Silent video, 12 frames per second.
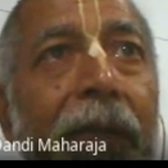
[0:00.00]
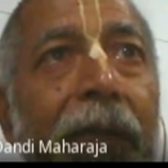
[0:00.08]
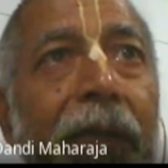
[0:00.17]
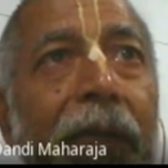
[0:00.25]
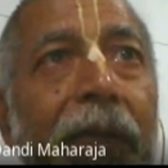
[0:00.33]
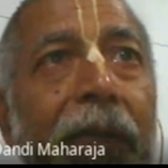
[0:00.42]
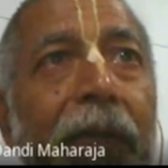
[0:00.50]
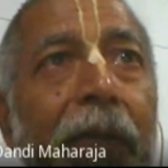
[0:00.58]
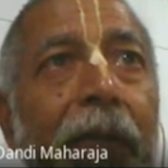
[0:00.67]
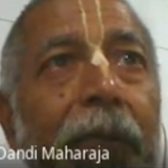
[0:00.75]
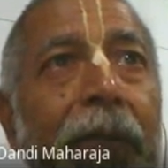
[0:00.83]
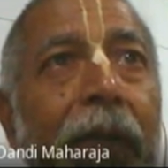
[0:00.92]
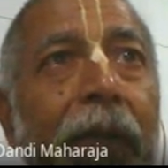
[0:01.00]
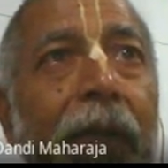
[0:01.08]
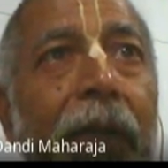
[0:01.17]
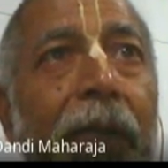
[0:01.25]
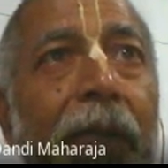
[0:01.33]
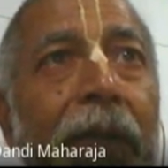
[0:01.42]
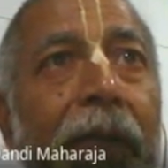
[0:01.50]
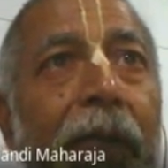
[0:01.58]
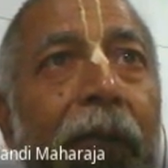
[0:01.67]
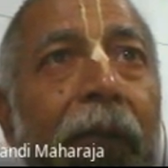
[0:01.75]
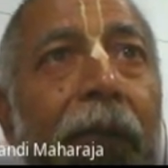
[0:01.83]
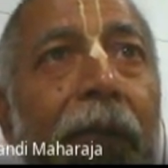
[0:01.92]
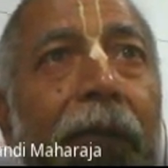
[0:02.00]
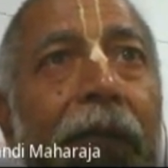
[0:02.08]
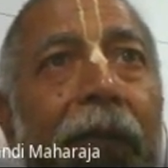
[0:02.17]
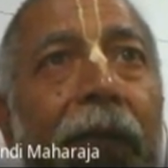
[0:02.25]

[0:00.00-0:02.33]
voktarame ivam eva